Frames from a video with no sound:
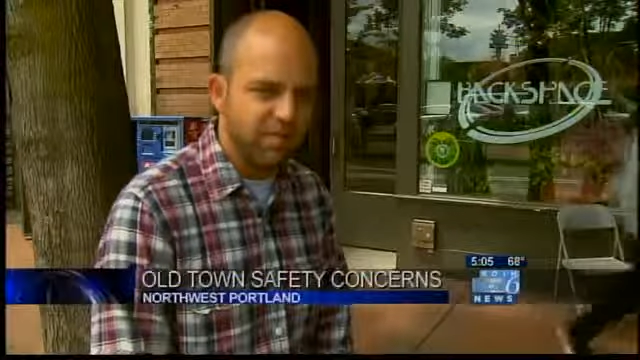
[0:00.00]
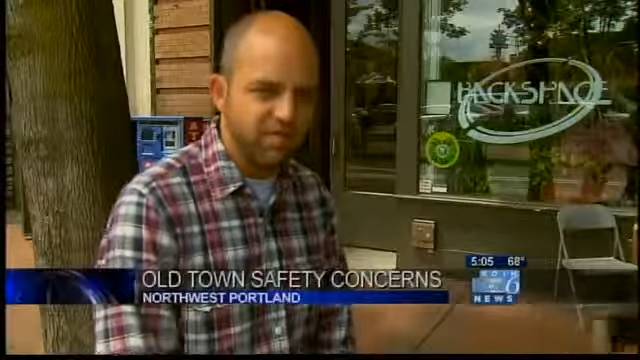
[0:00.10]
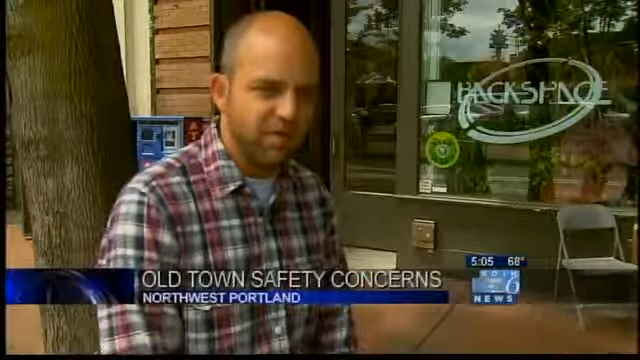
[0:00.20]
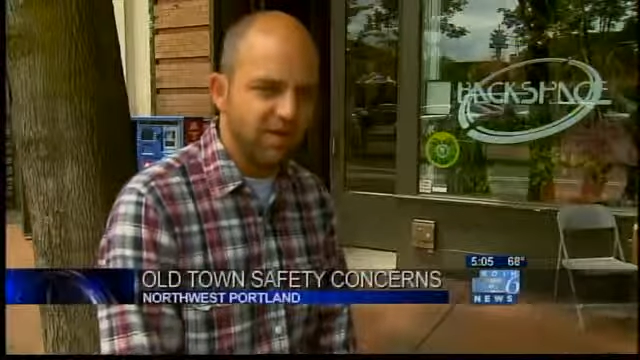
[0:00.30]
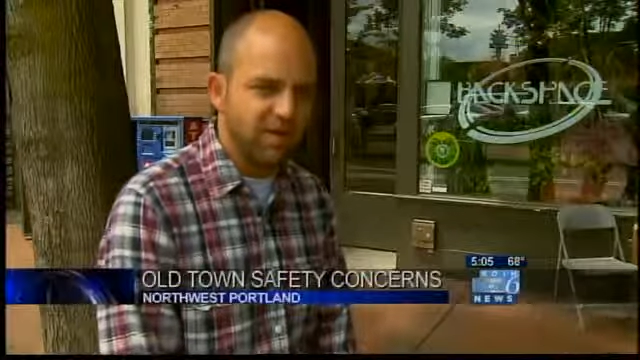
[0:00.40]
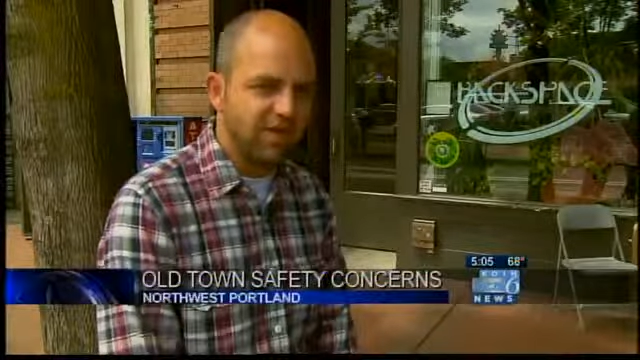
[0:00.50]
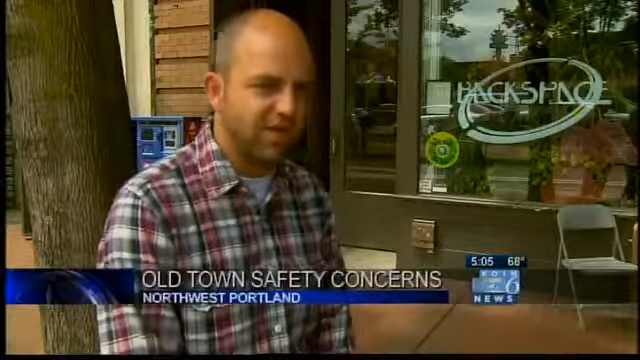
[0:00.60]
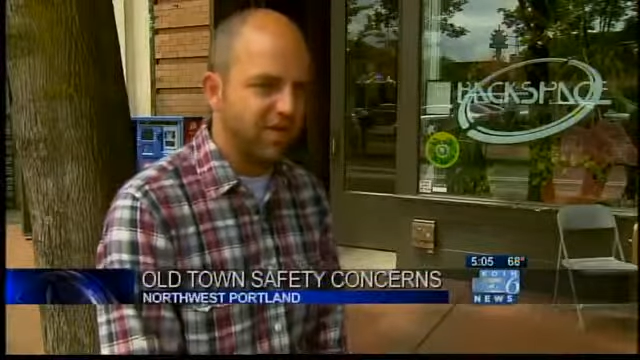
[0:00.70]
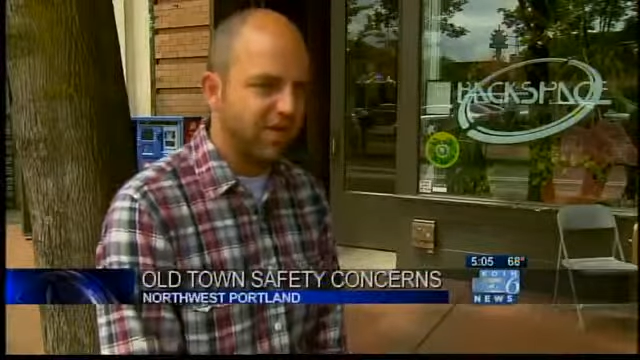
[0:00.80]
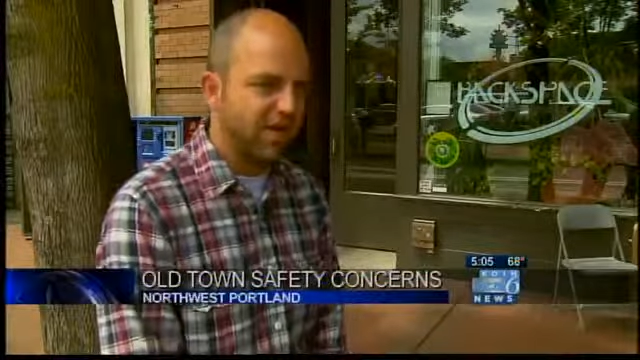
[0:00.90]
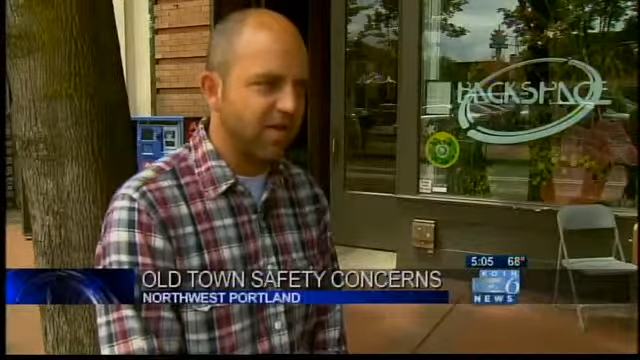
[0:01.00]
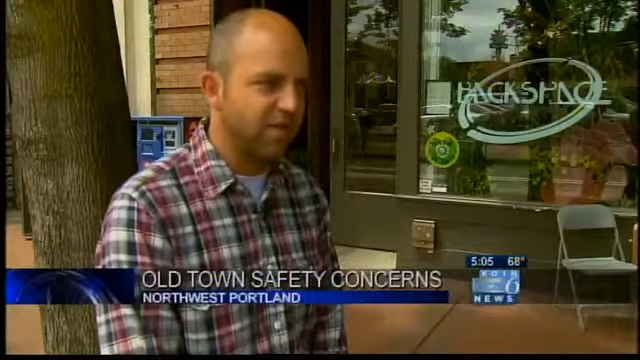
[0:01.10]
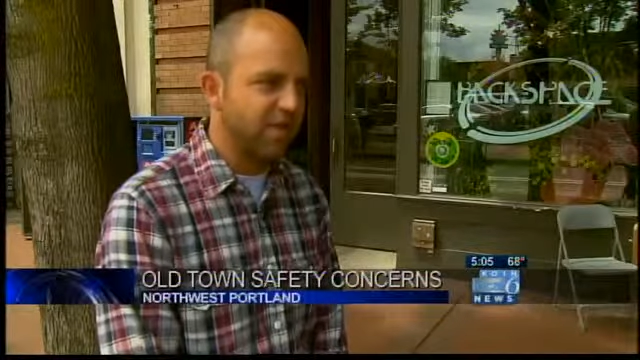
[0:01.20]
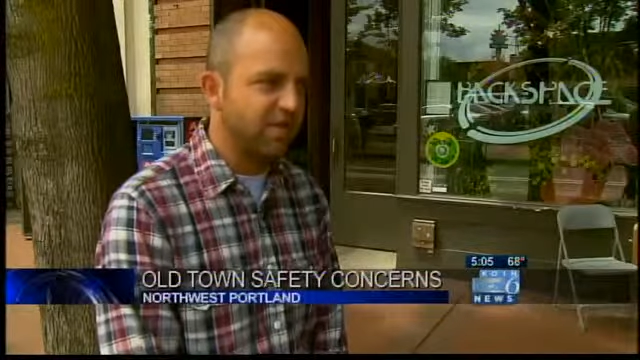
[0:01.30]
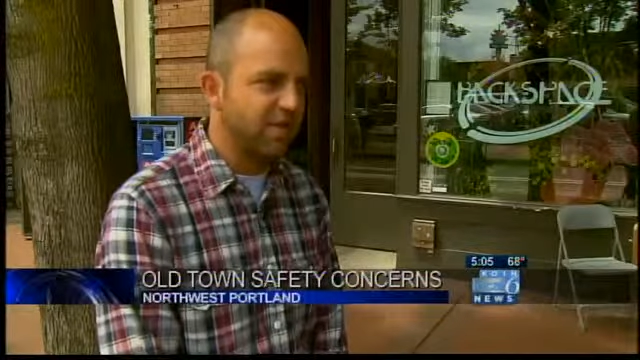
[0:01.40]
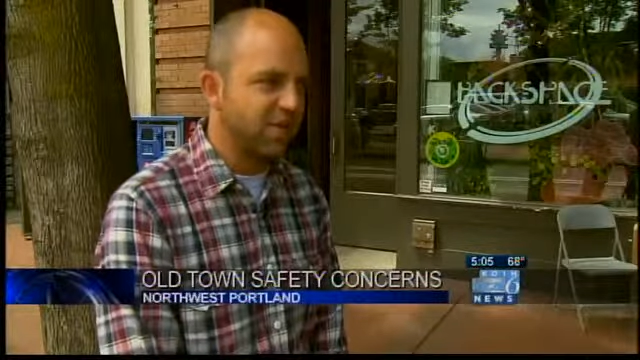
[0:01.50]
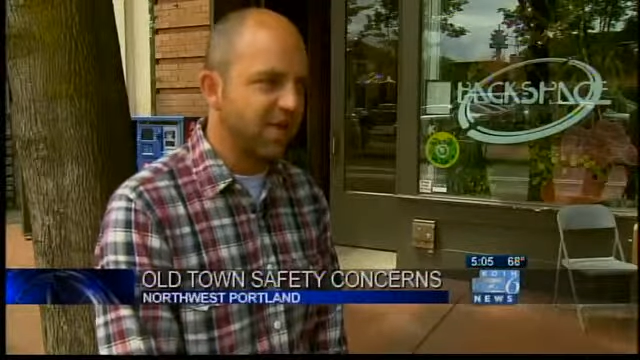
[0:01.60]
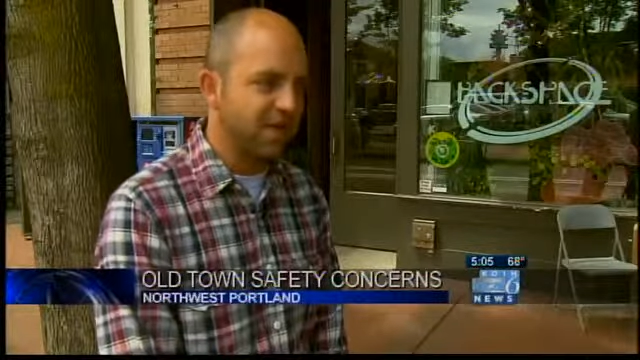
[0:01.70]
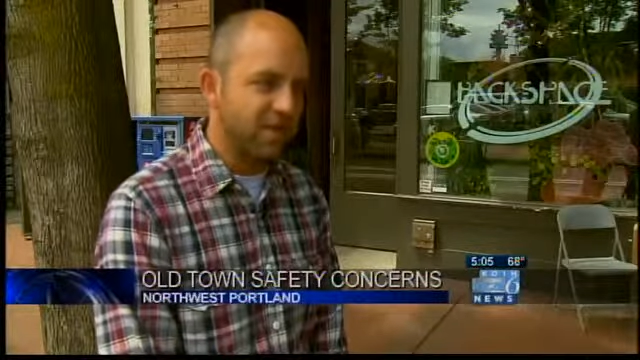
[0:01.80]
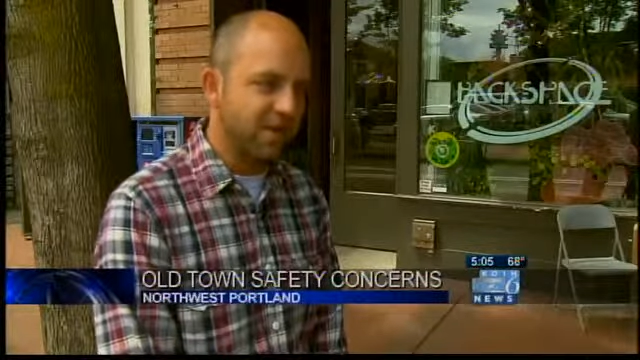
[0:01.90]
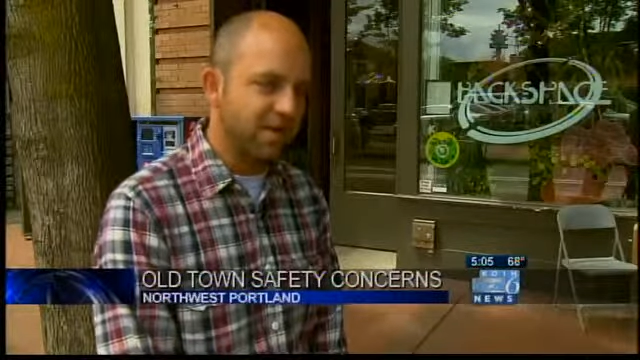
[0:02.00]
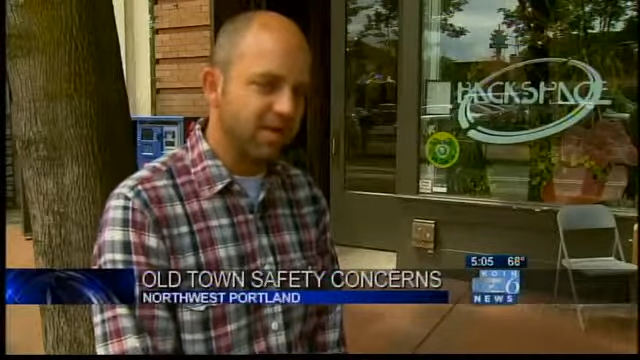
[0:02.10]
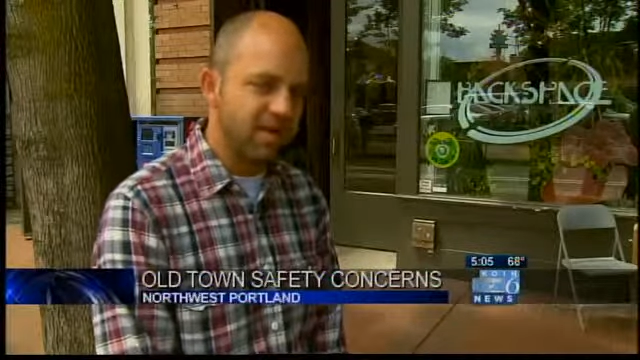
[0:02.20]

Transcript: drug dealer around the neighborhood, and so he had been